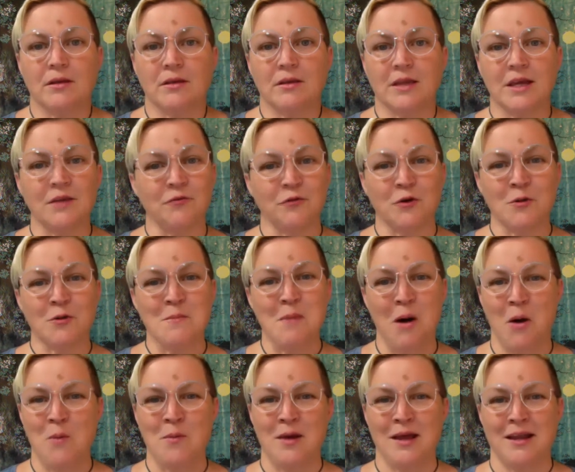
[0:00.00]
think for a
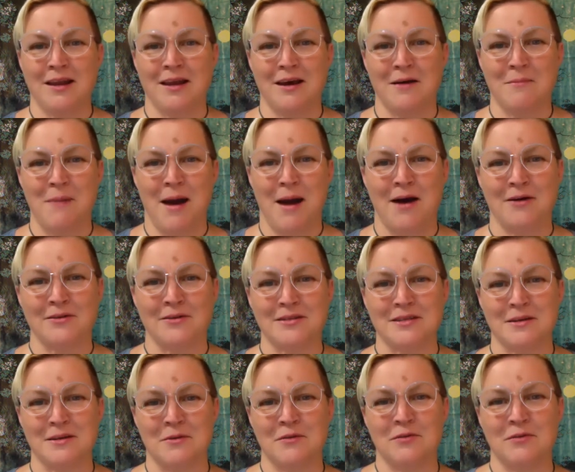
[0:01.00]
moment about
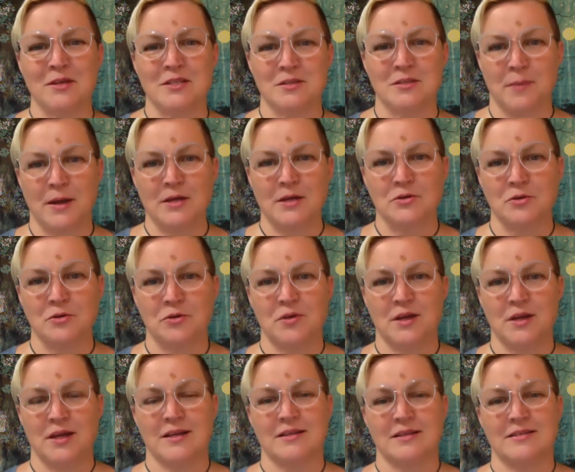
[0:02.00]
some of the special
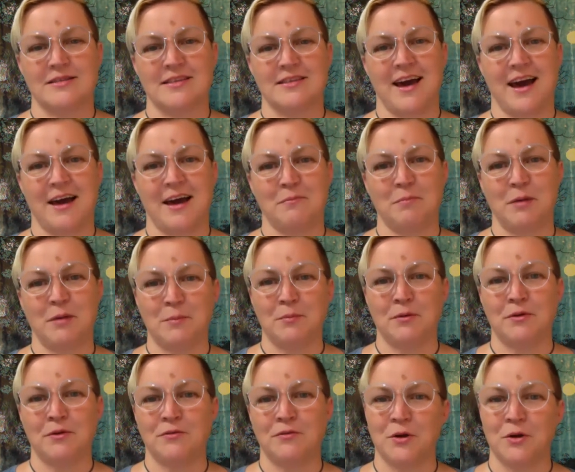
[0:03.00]
things that
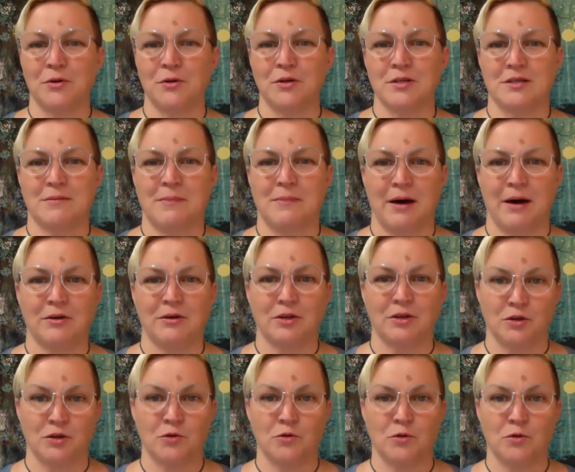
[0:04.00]
people have noticed about
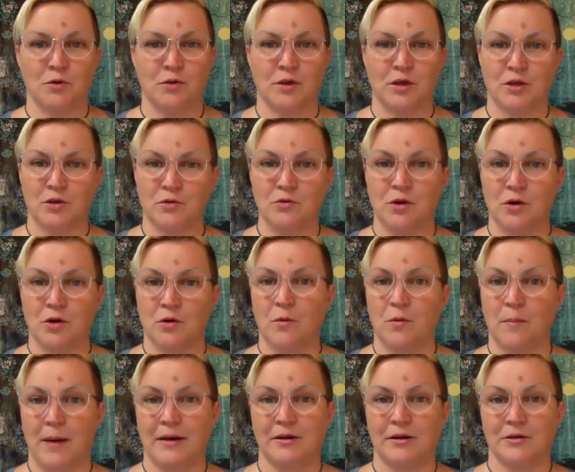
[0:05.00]
you or that you know
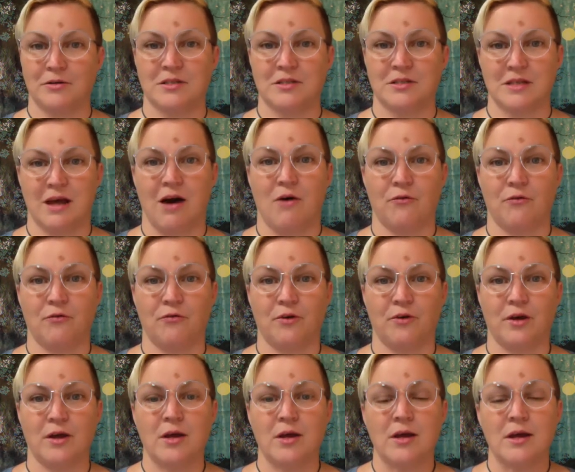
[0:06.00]
about yourself.
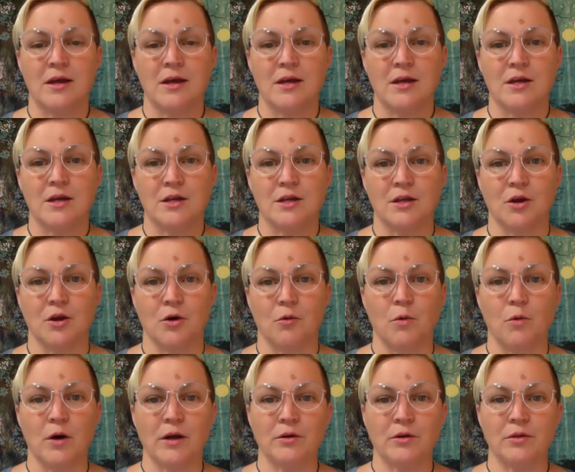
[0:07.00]
You know,
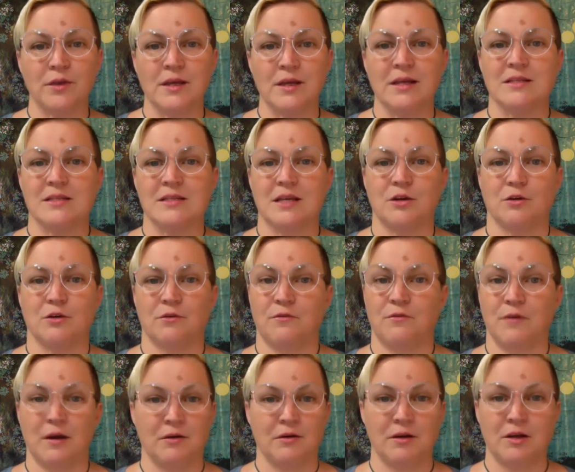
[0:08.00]
what are things that you're
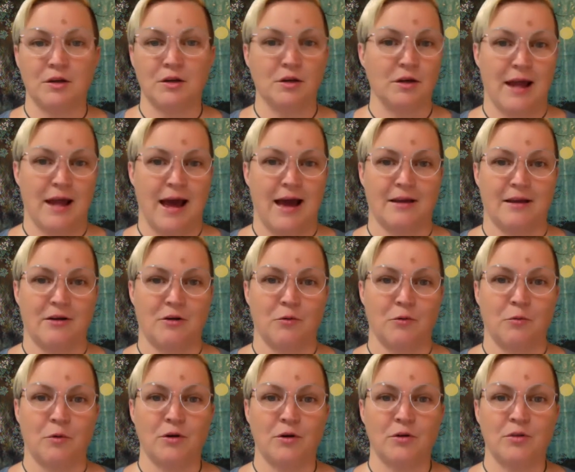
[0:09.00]
very good at, or
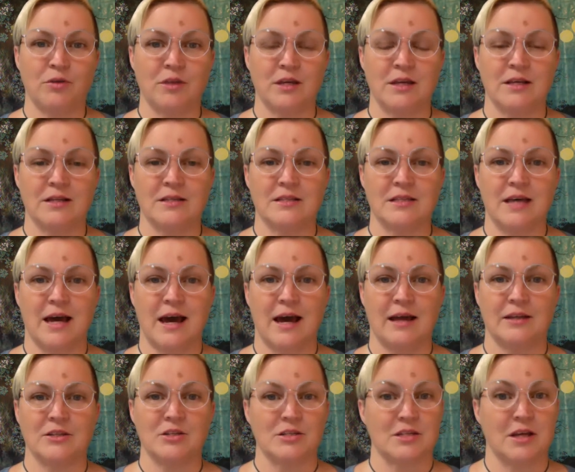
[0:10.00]
what are things
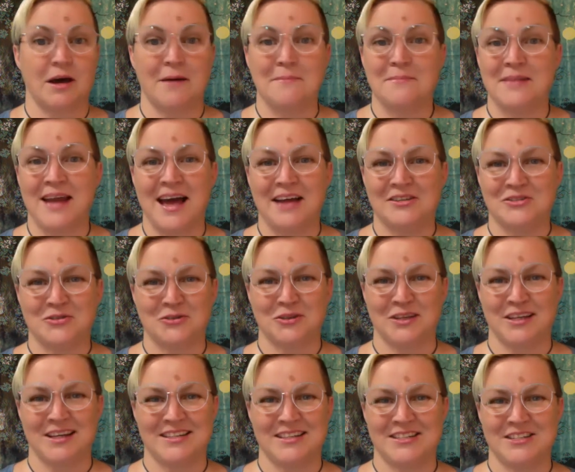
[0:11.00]
that just come
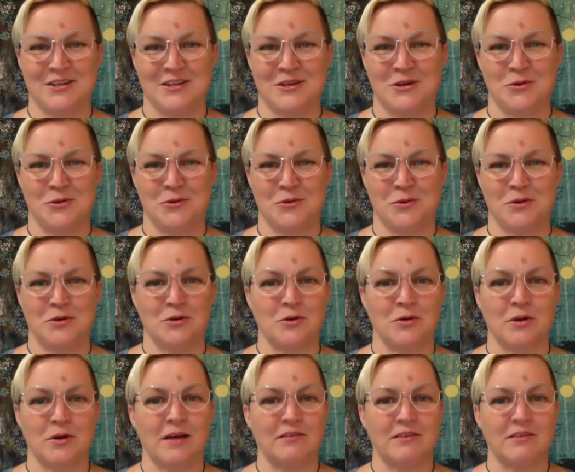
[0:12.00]
naturally to you? You
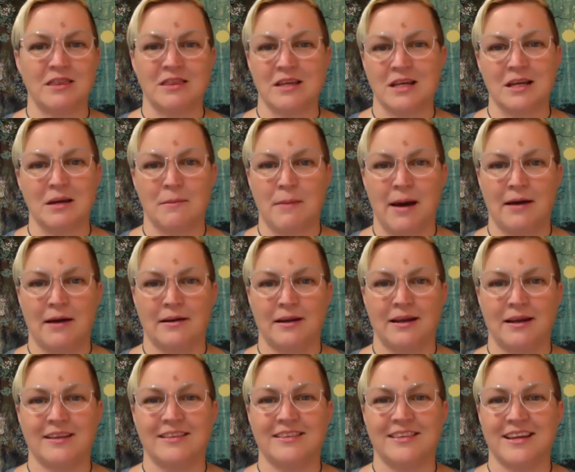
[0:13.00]
don't have to think about
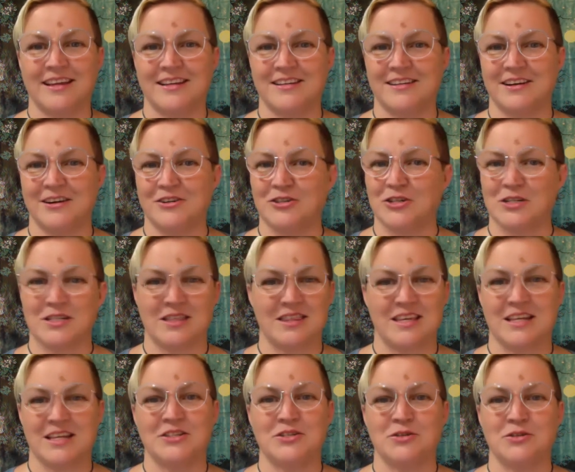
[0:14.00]
it, they are just
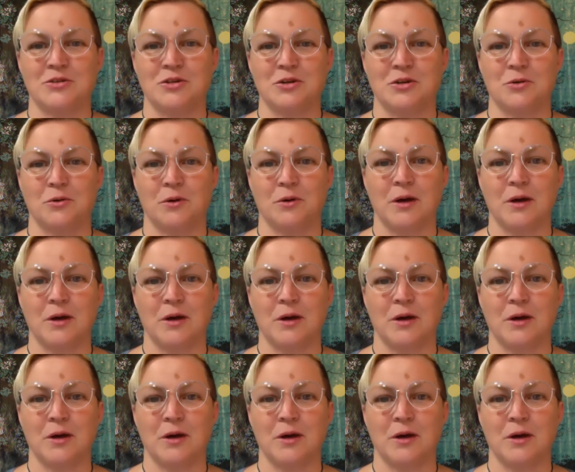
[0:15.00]
things you do.